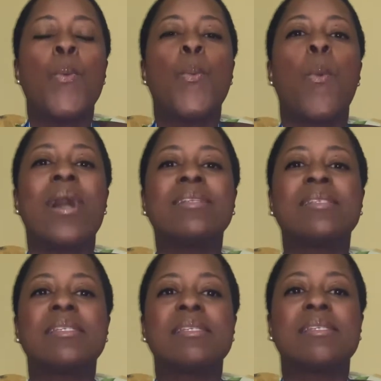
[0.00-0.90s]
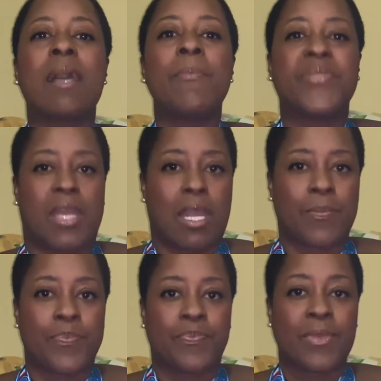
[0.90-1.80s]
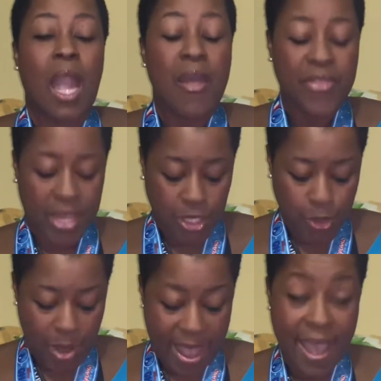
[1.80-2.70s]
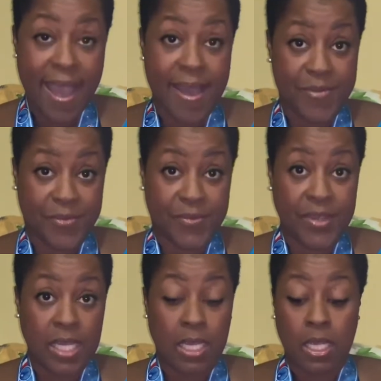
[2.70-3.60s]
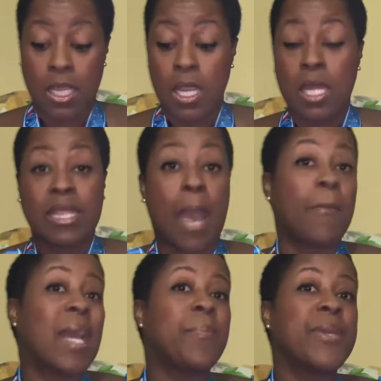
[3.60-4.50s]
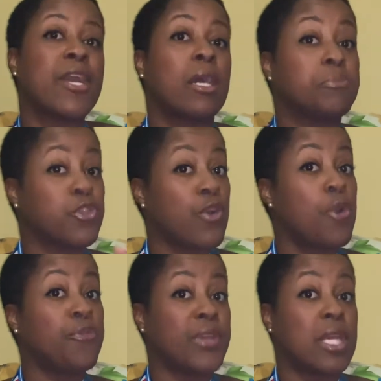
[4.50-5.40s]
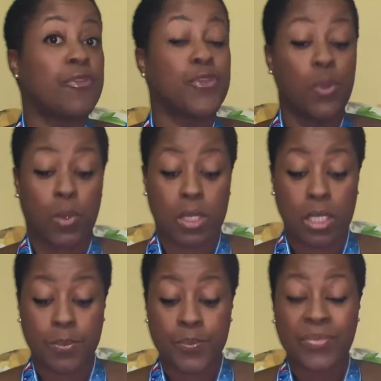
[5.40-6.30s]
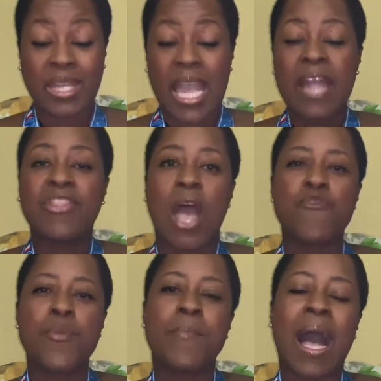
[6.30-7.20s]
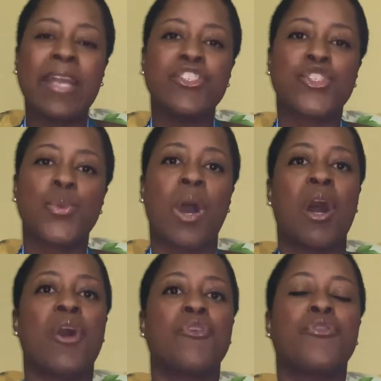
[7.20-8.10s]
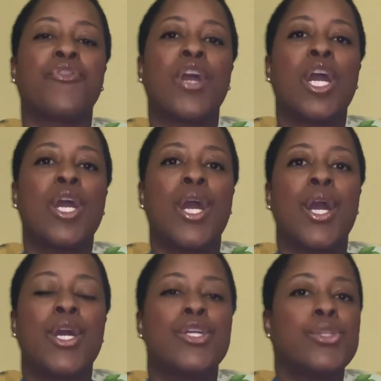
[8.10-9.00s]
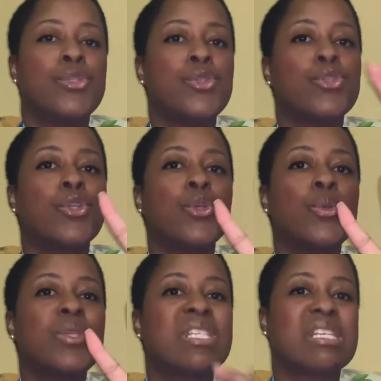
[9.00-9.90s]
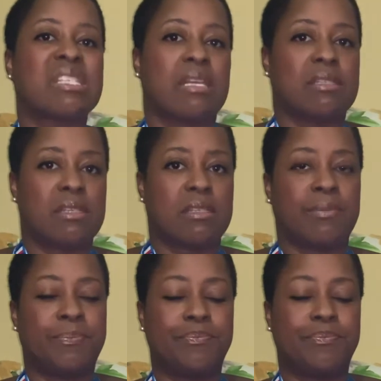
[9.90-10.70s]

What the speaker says: What's something that you have that might be a trophy, if you would, that reminds you of 2 successes?